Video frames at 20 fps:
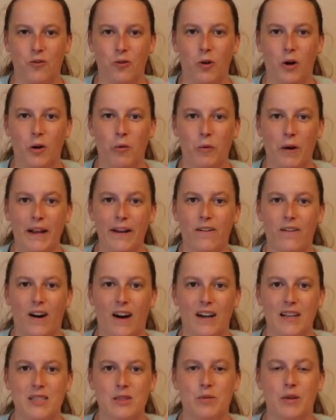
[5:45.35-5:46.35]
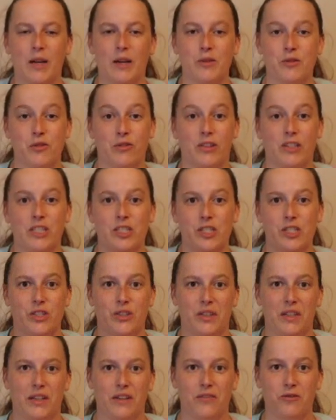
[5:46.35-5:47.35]
for weight loss, when I was really just
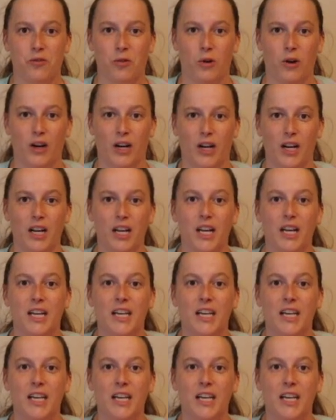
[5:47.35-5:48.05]
looking for